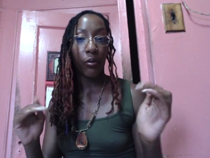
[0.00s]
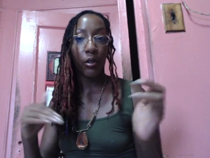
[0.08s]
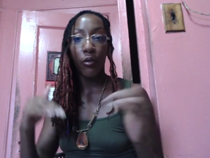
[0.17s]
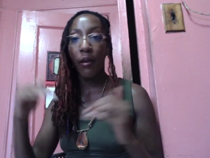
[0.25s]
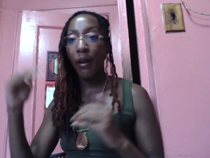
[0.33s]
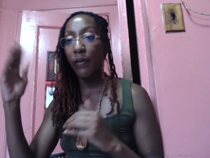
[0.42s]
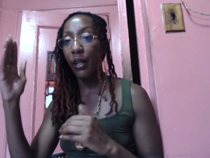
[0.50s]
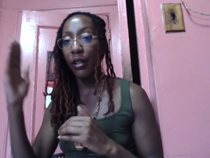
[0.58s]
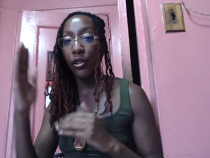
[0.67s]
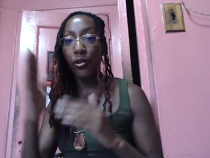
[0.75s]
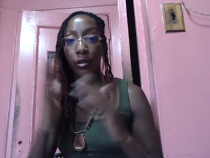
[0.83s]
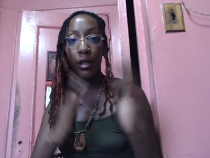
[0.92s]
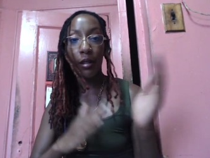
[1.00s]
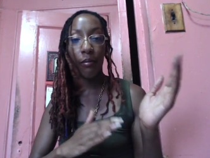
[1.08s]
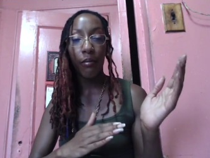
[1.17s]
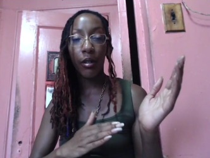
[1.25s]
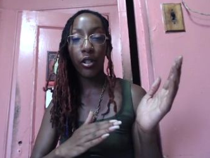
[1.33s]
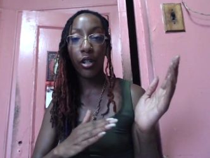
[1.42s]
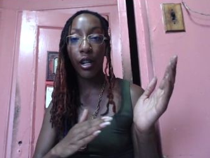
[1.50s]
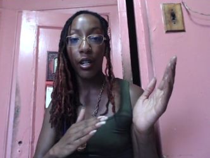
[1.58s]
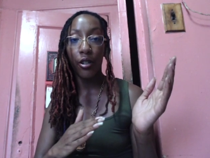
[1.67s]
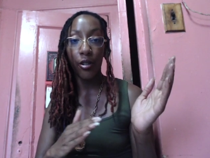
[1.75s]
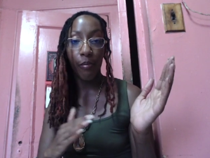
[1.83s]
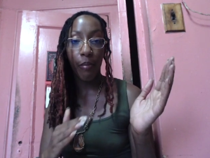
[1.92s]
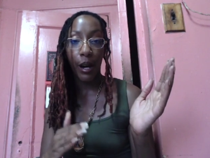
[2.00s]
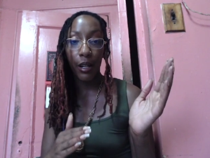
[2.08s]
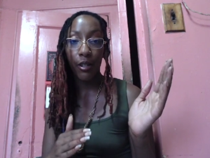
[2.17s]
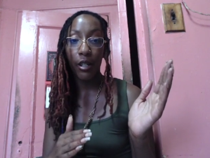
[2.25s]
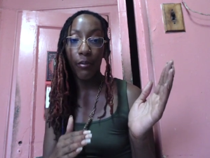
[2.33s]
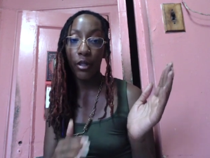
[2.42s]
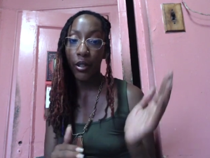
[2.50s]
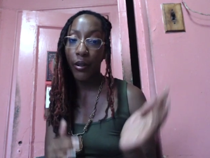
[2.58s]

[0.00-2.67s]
When you have that extreme change in body temperature,